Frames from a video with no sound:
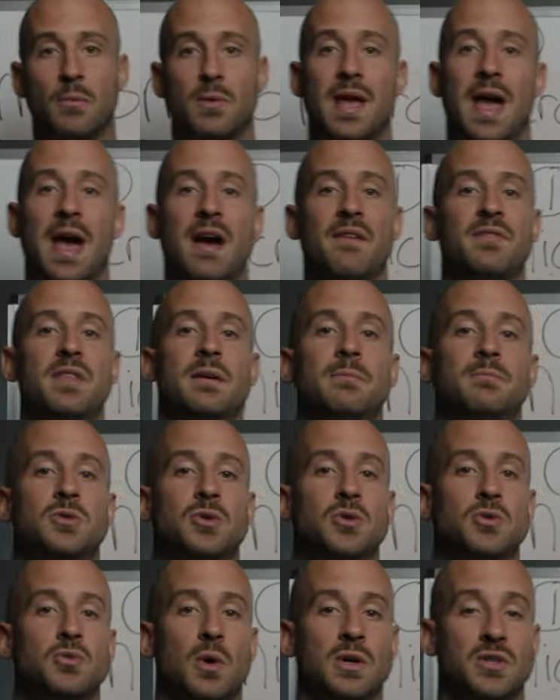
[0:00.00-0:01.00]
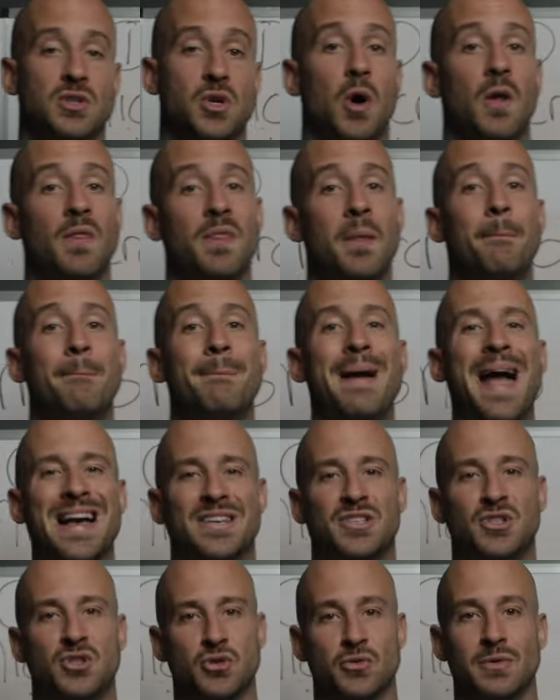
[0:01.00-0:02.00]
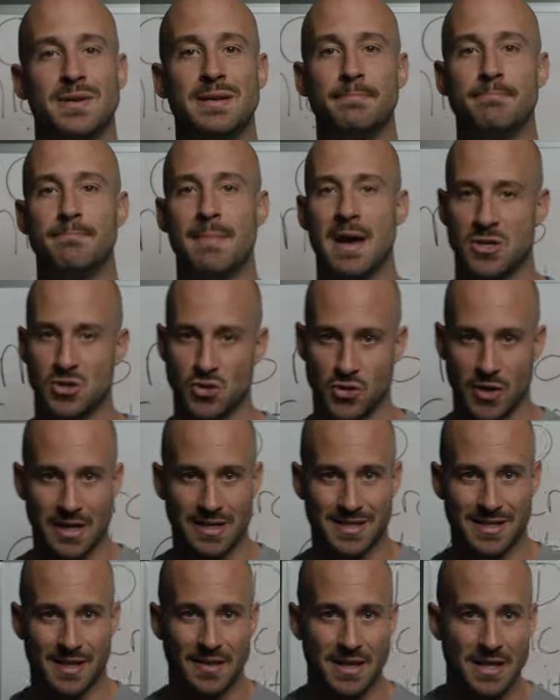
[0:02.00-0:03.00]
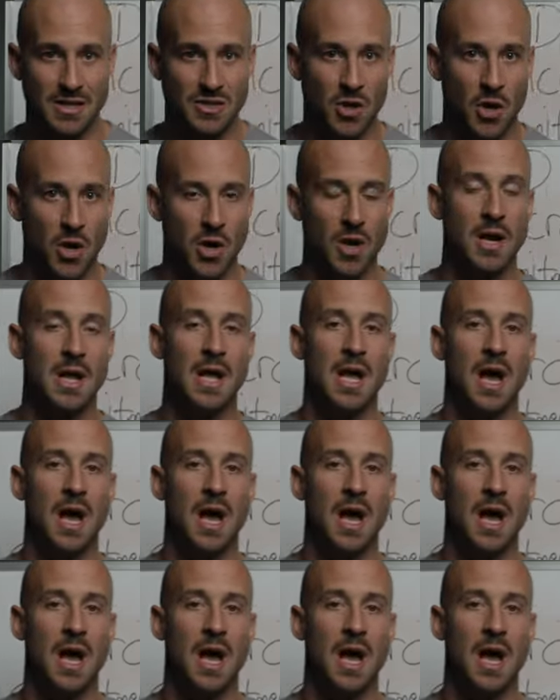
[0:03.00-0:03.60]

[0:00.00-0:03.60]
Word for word: we have them do what's called the mastery metrics. And these are